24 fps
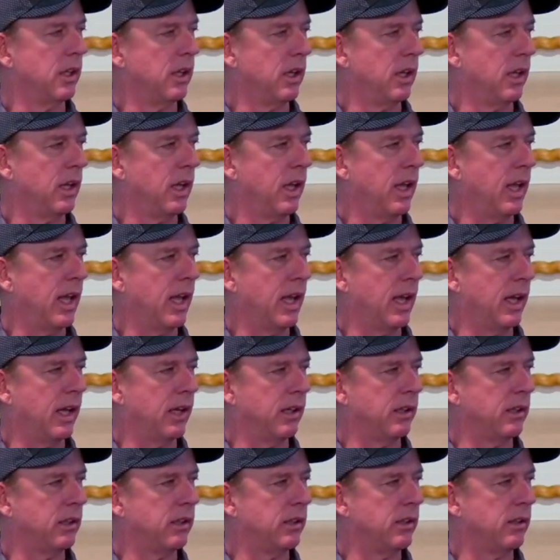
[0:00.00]
And
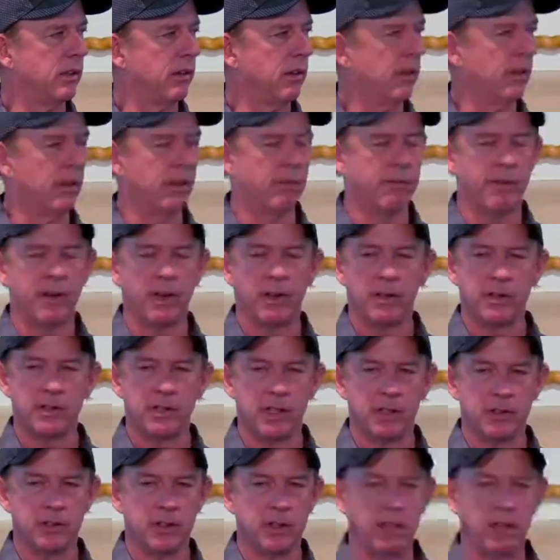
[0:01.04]
the father
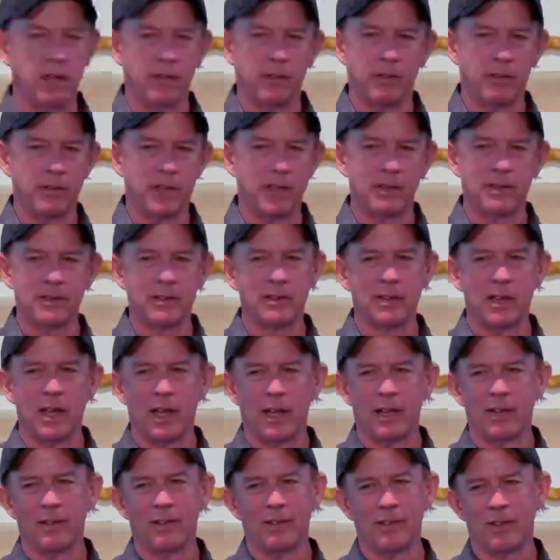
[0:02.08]
says, You know, that's not
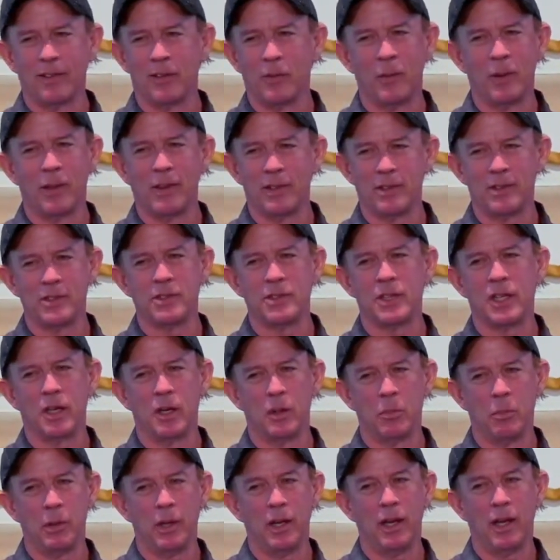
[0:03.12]
the way this is going to
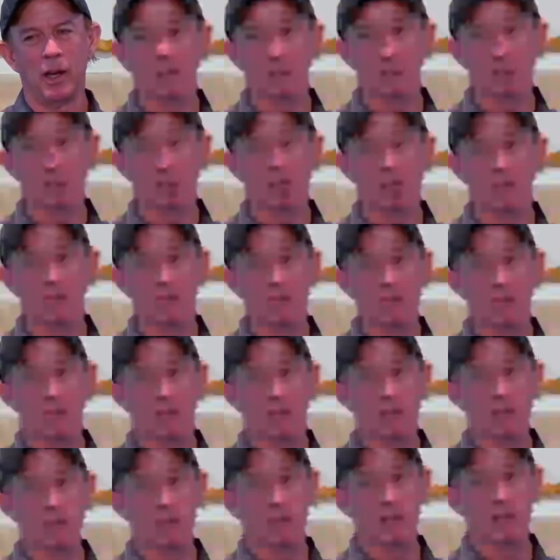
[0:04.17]
be. I'm going to receive you
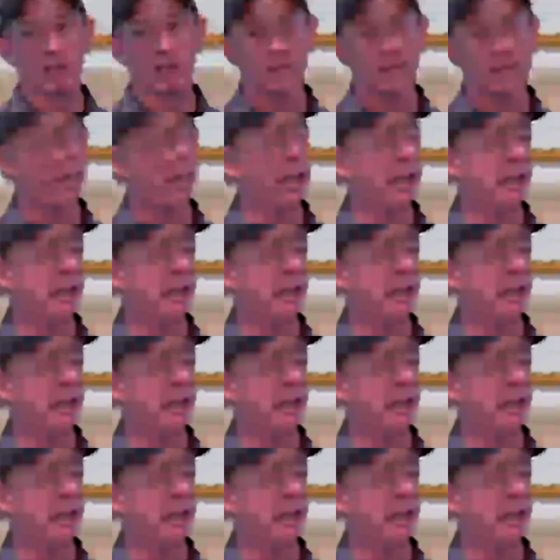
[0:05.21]
as my son.